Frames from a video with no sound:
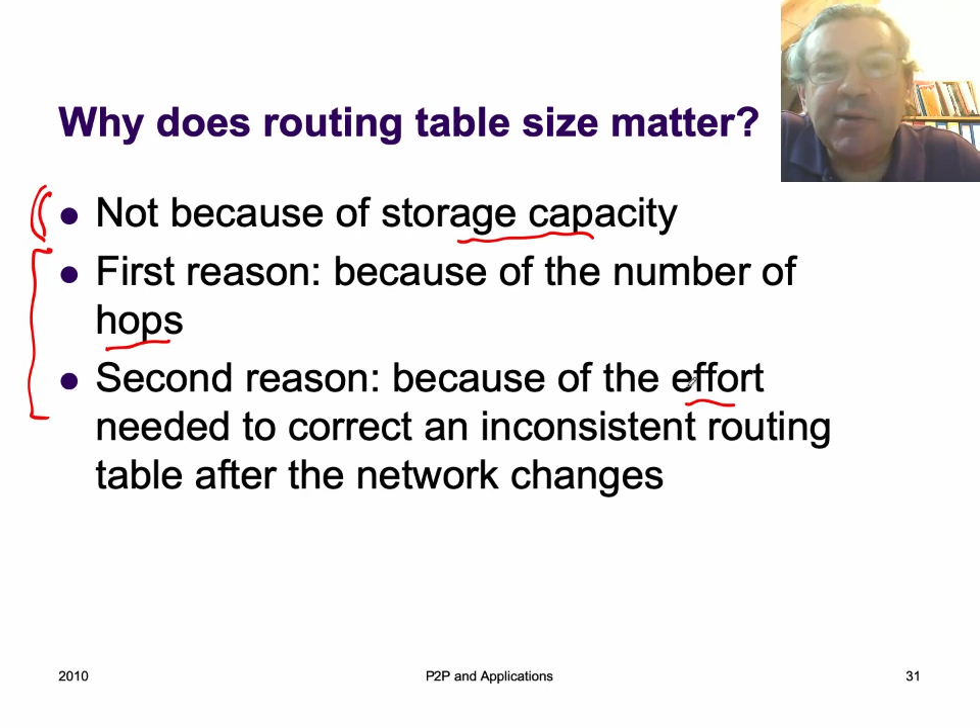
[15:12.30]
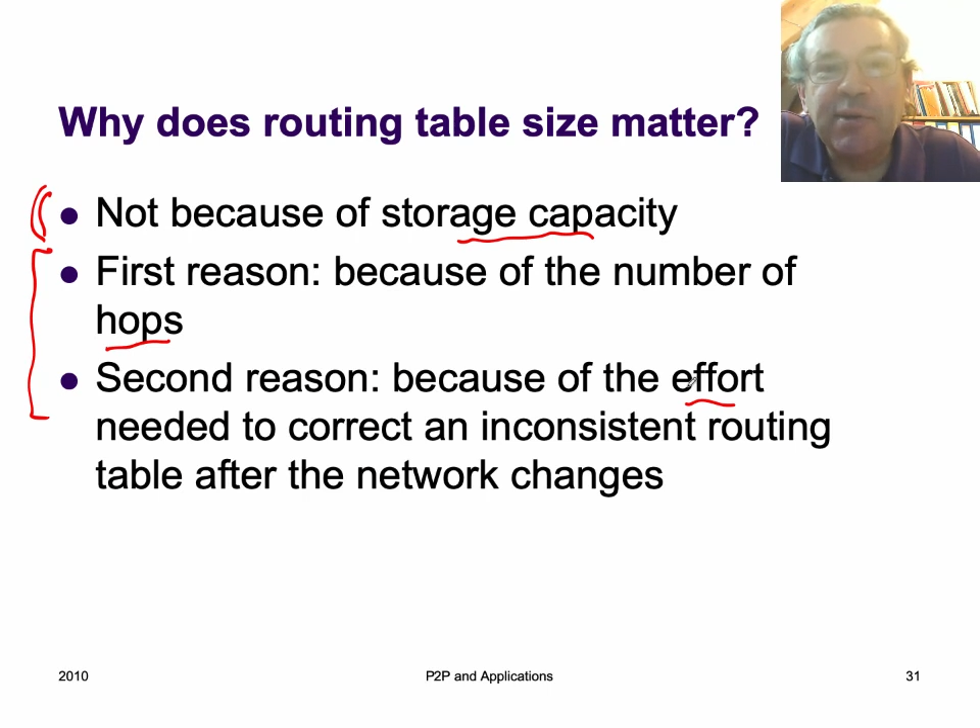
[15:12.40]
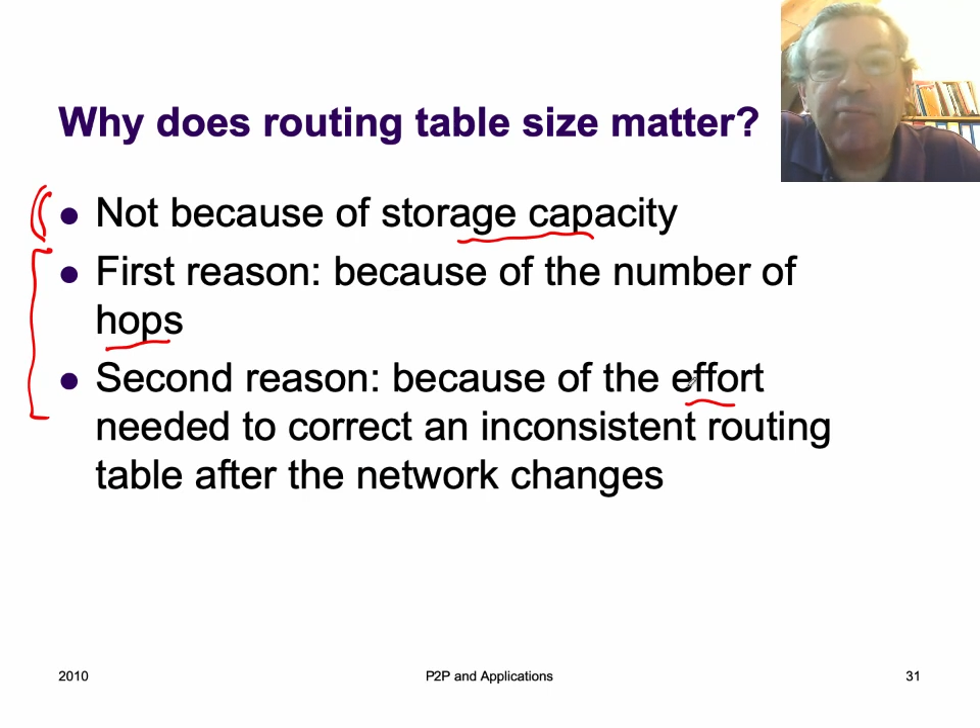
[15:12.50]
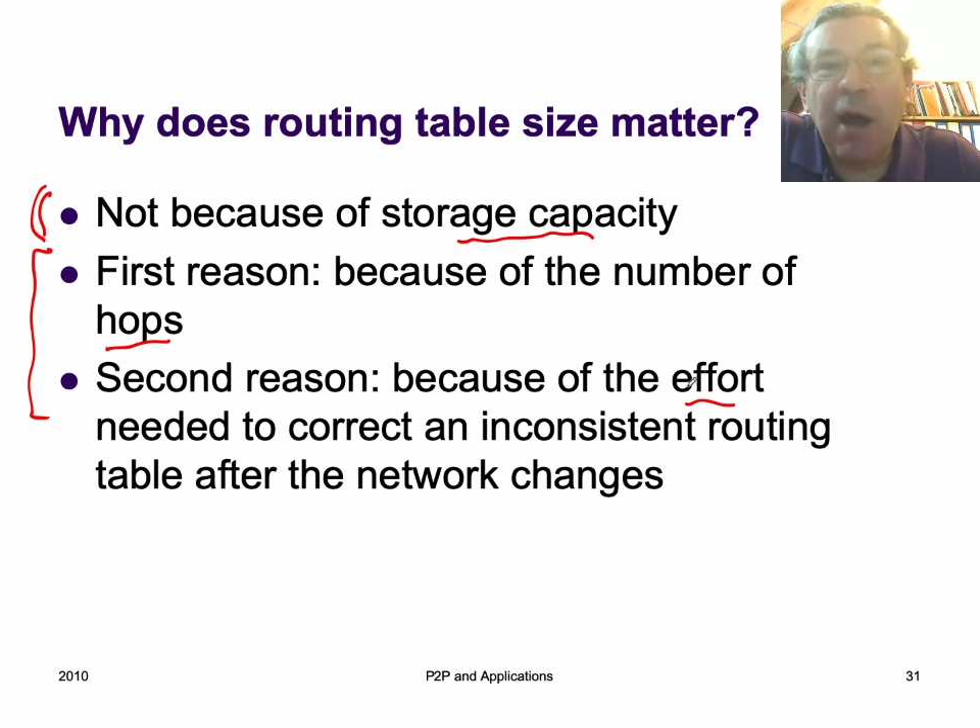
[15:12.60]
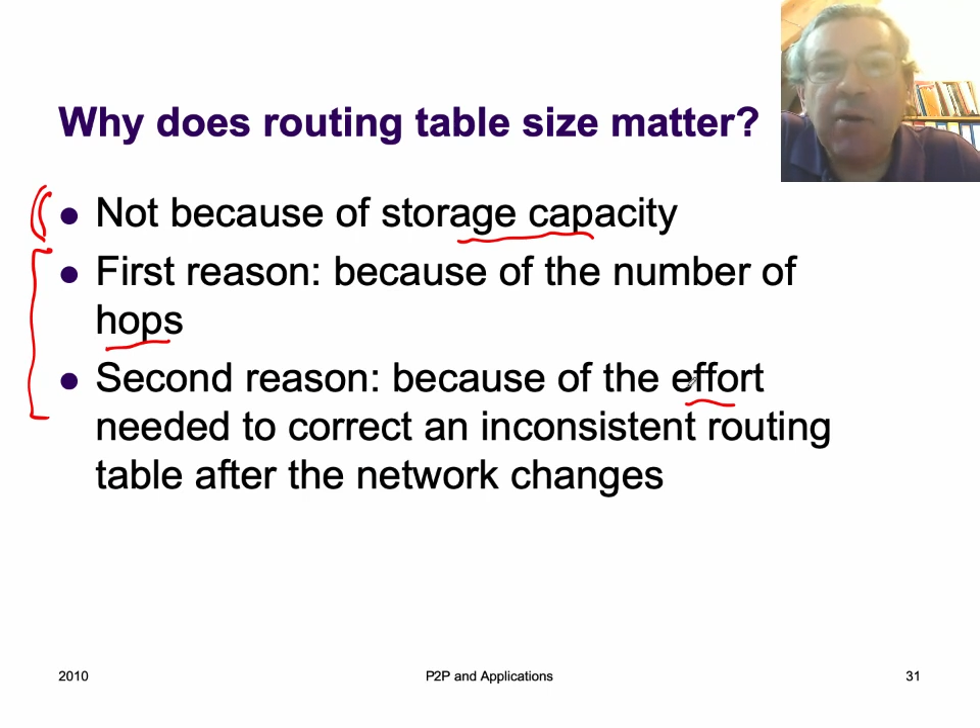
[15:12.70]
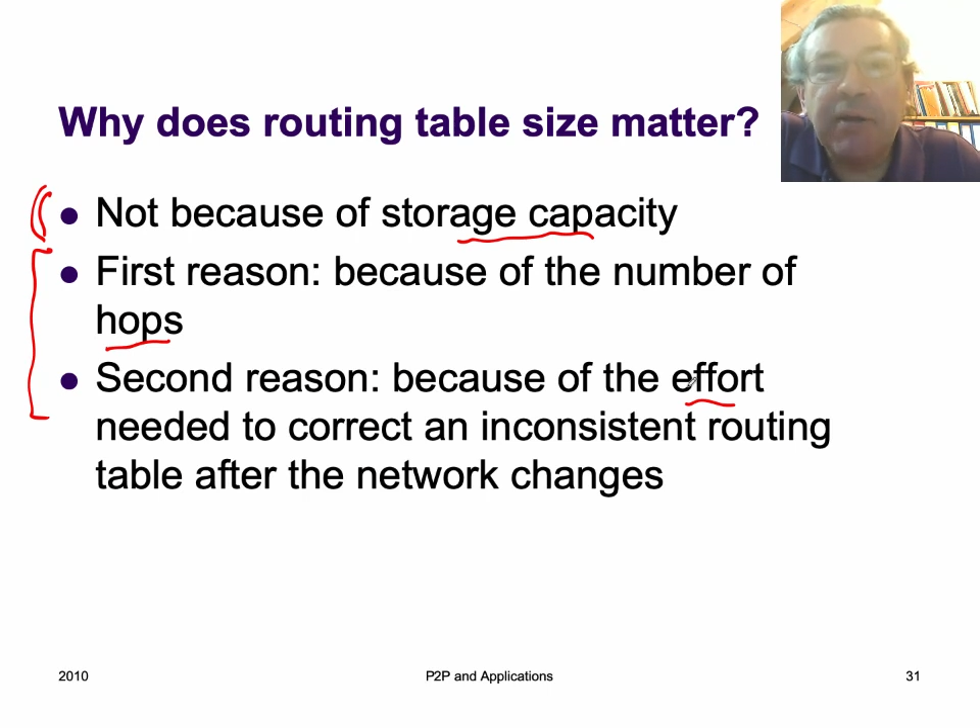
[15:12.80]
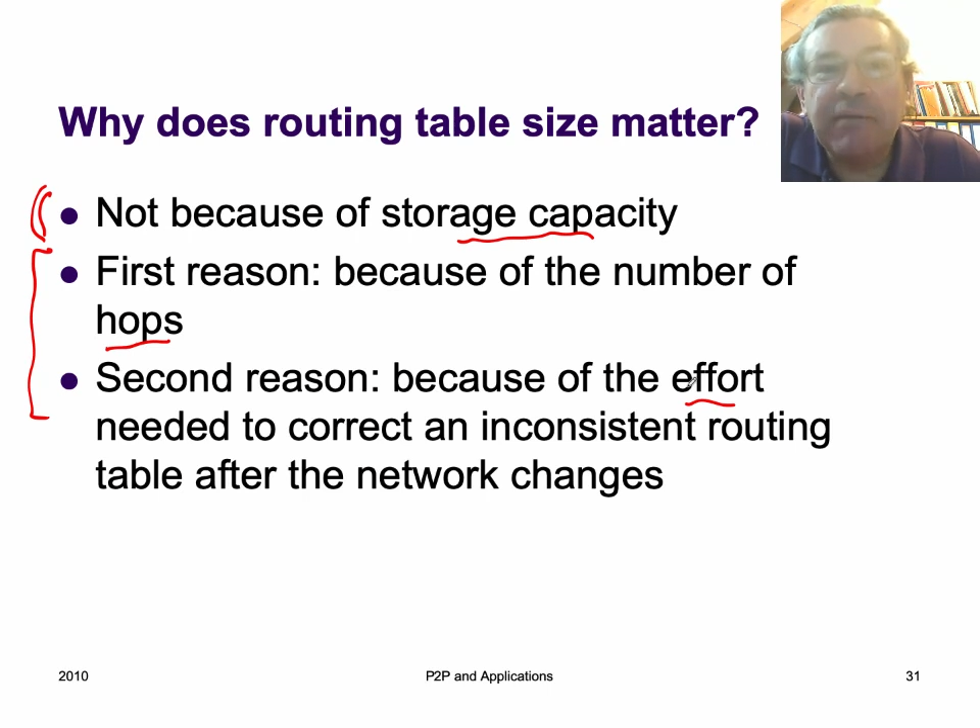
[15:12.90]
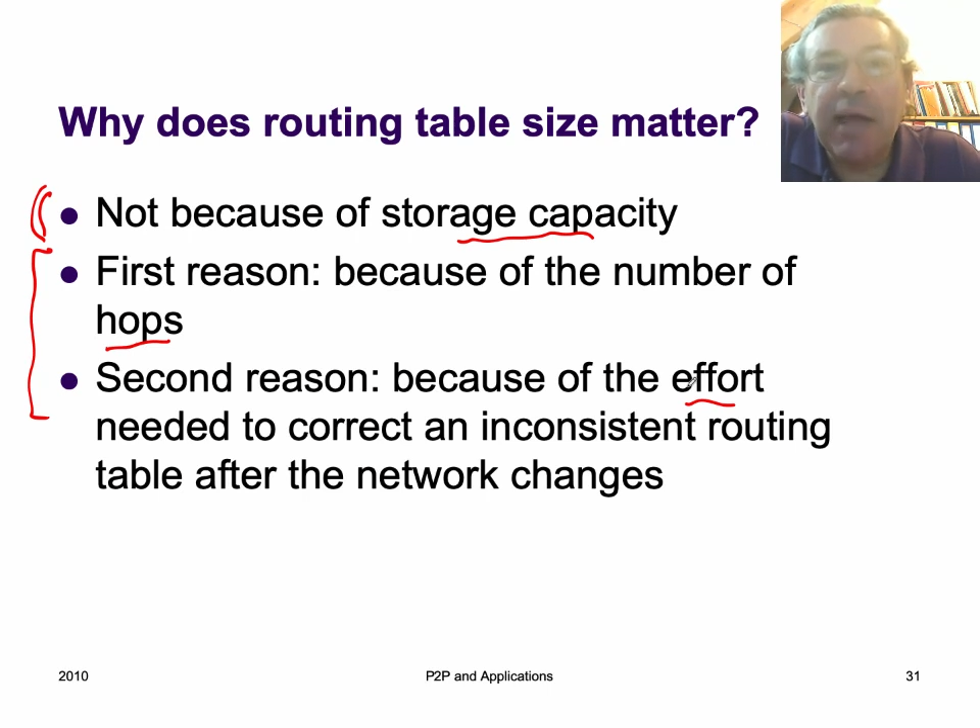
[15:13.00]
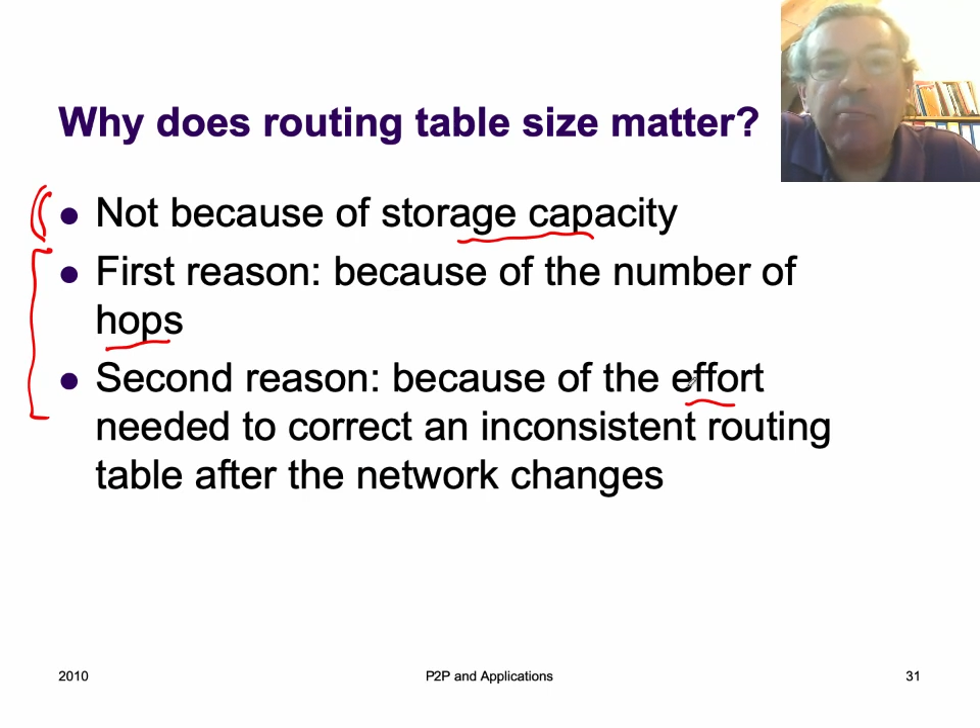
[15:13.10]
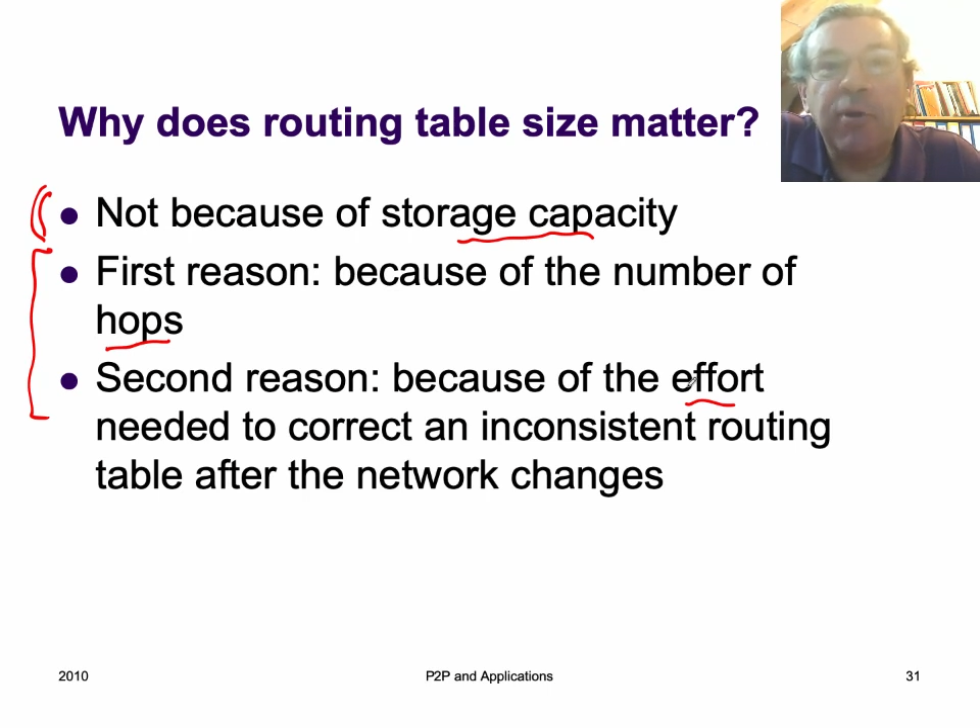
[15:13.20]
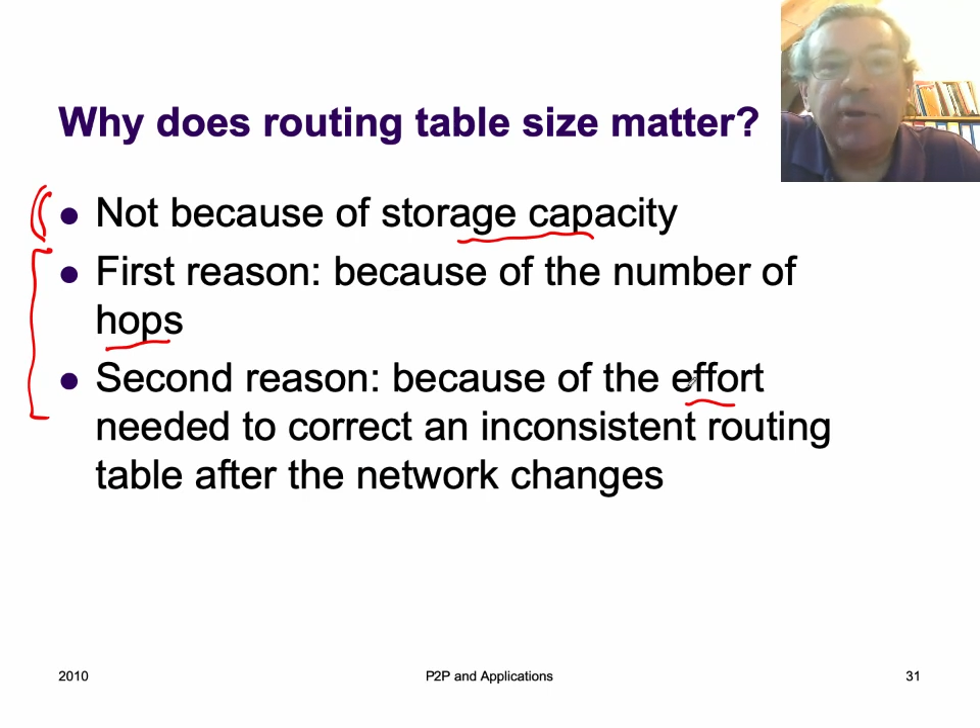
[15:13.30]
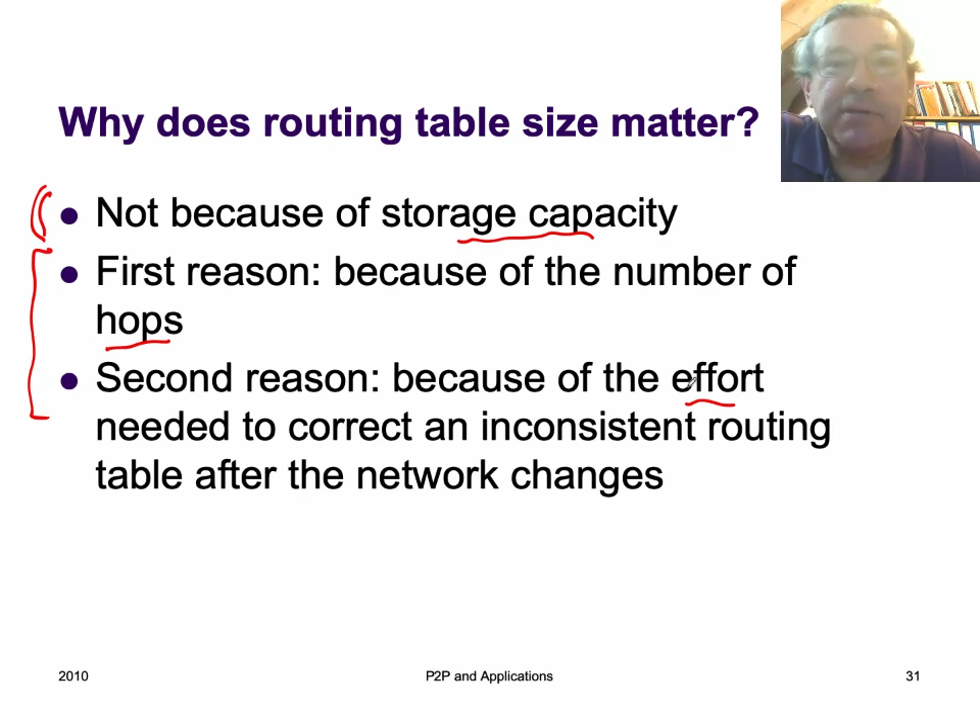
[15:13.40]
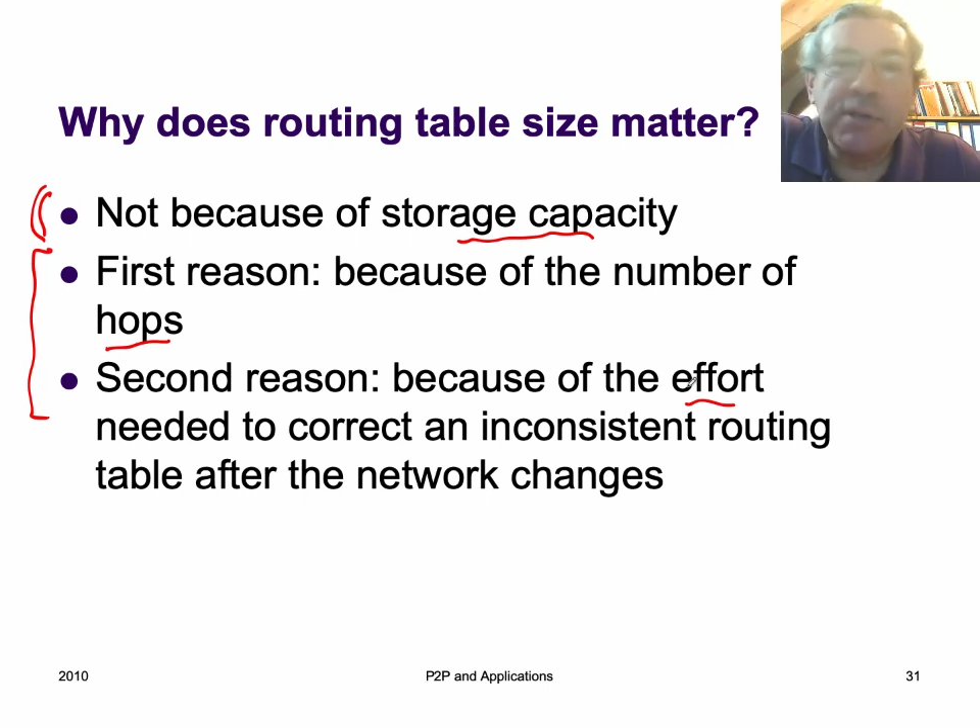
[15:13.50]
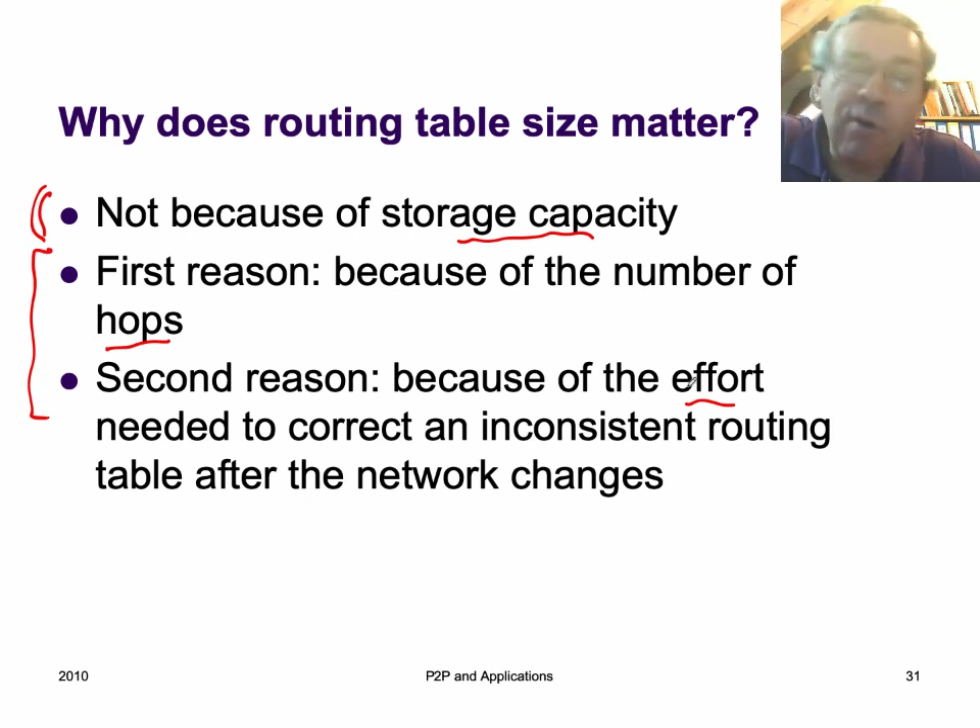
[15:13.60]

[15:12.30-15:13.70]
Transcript: the routing table because the